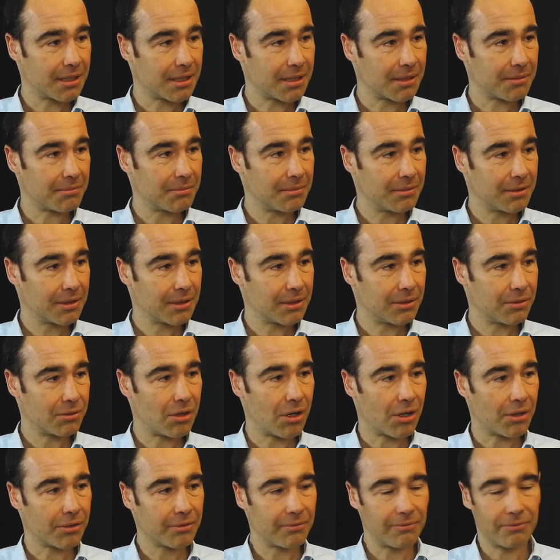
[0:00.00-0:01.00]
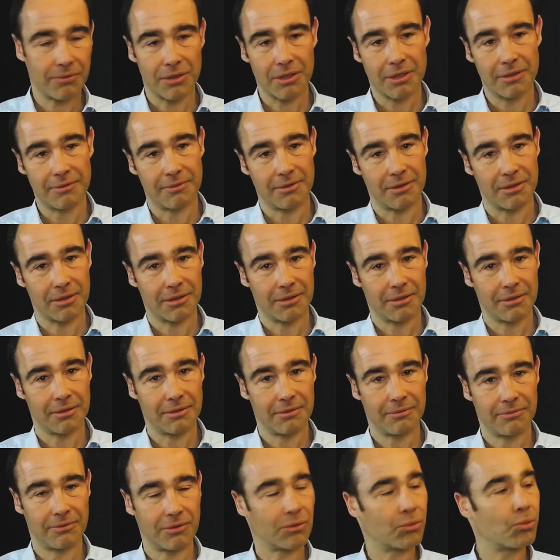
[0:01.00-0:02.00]
You can't work for
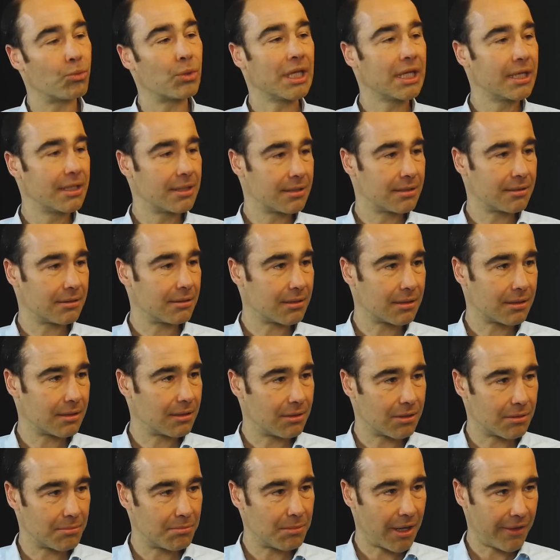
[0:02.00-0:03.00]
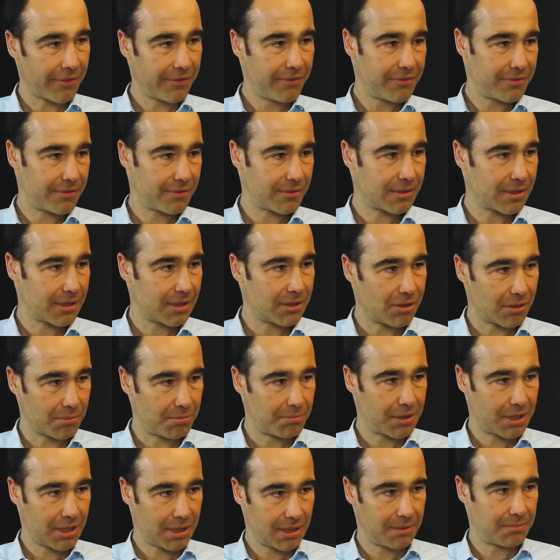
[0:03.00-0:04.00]
weeks or months on a
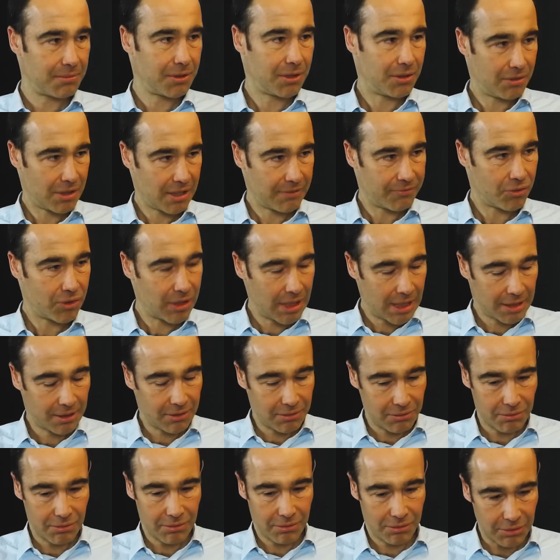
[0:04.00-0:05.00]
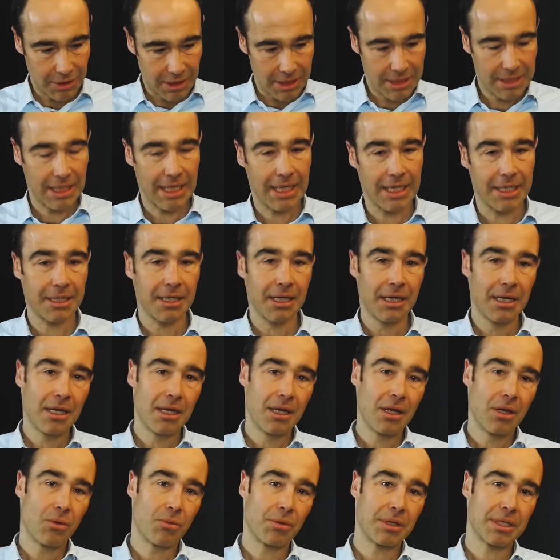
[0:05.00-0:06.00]
topic, but you have really to decide
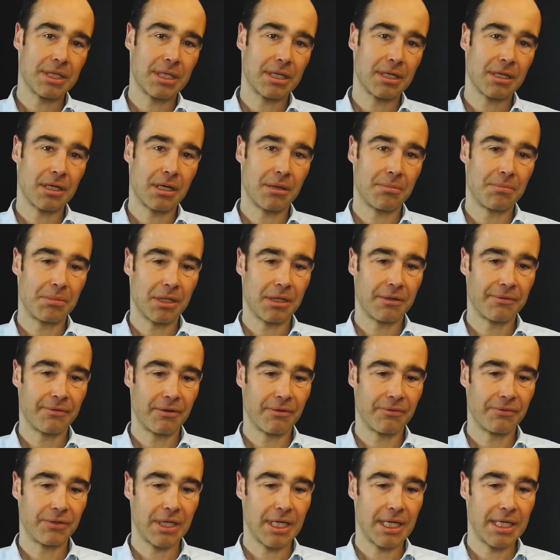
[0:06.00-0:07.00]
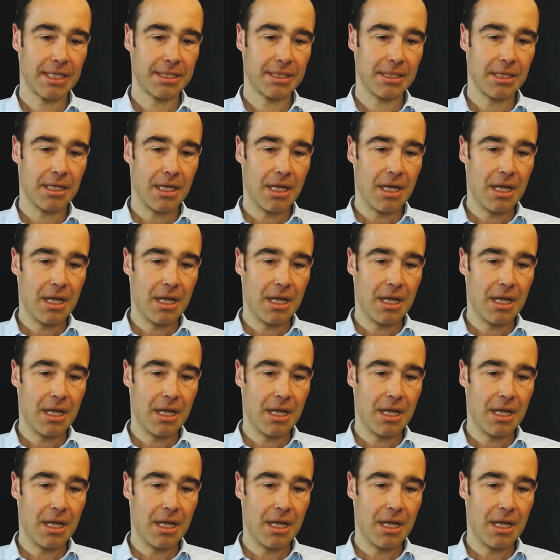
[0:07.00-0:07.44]
within a couple of days.